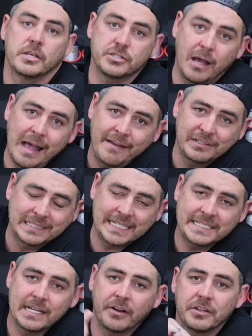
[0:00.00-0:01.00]
So I'll have a
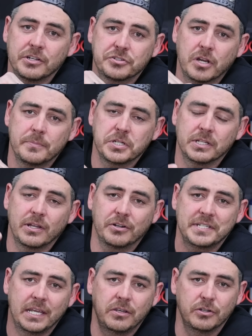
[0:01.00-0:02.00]
link down in the description
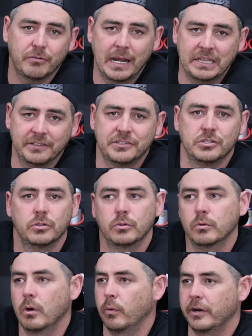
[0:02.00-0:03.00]
that'll take you directly
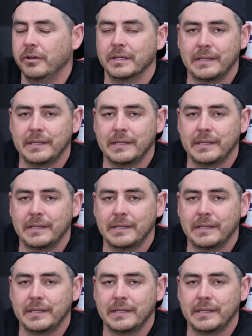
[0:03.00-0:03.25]
to where you